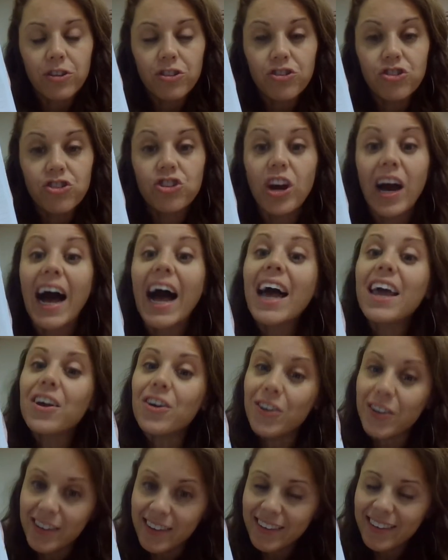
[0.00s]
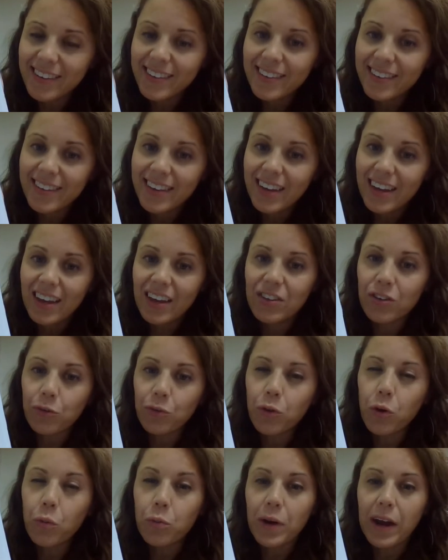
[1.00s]
Child is a
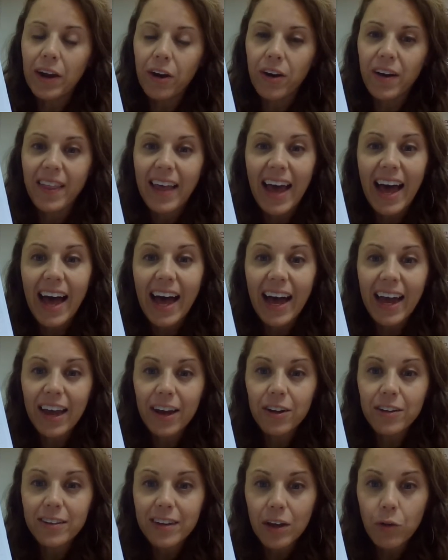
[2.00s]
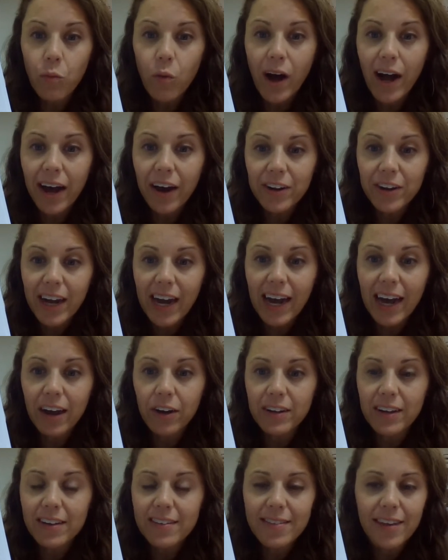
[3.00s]
rule breaker, and that I-L-D, wild,
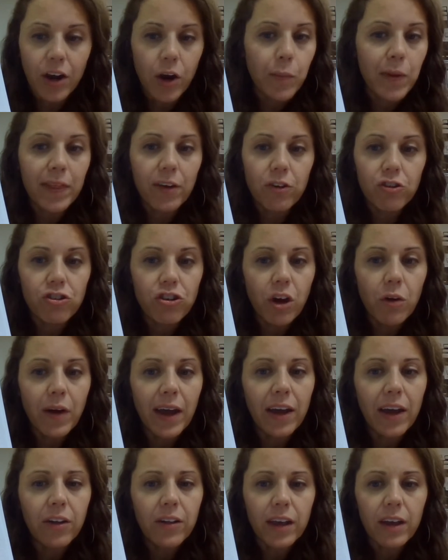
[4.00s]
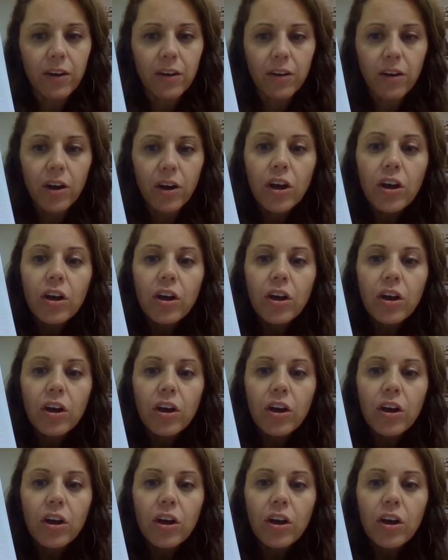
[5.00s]
ild is there, but there's no L here.